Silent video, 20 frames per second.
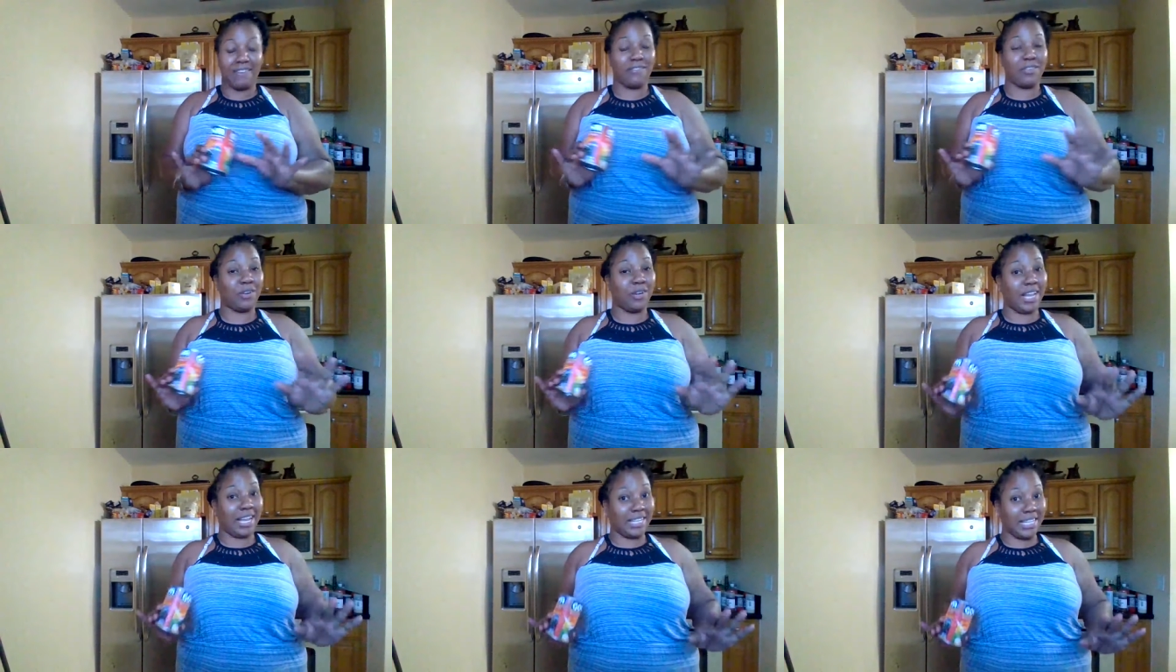
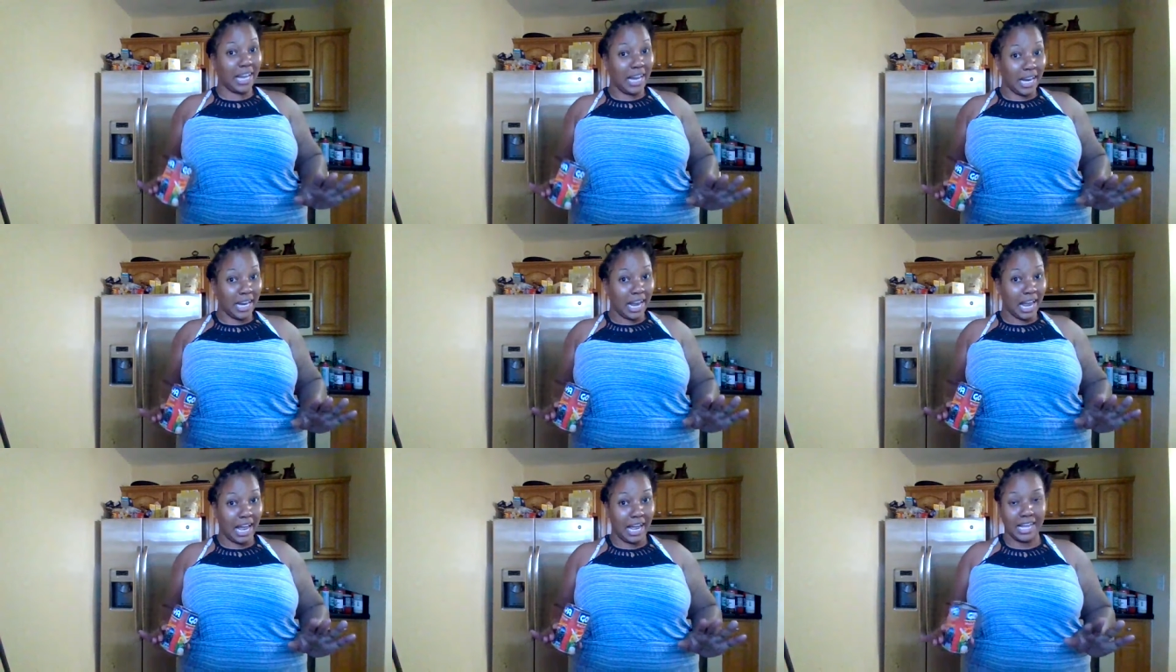The
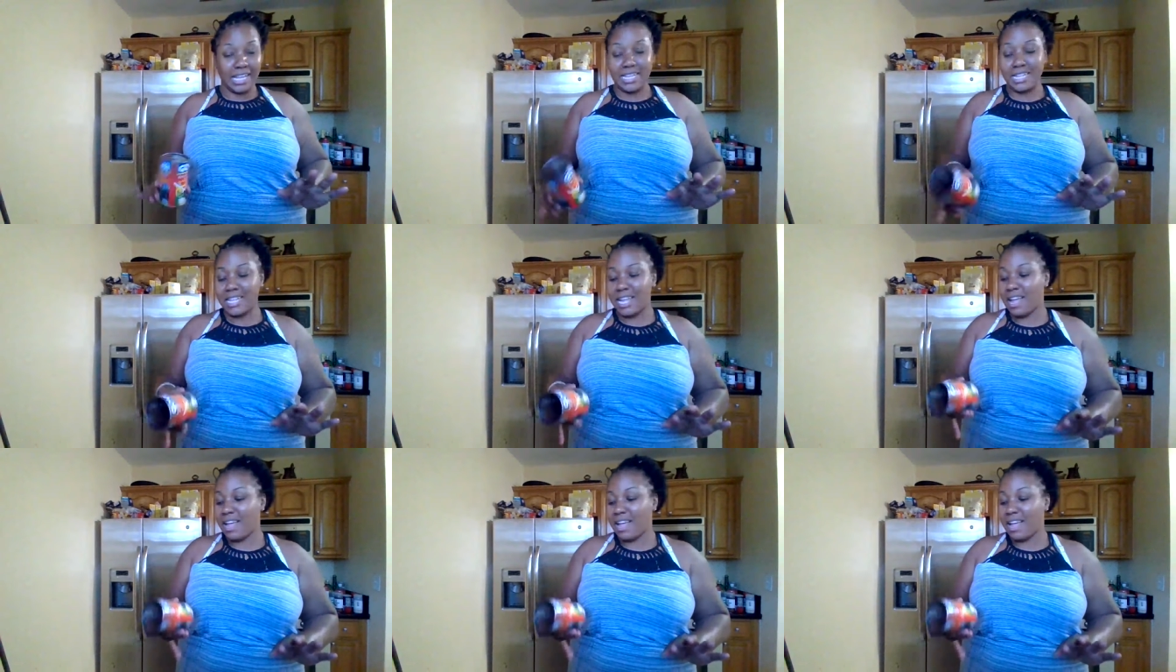Latina.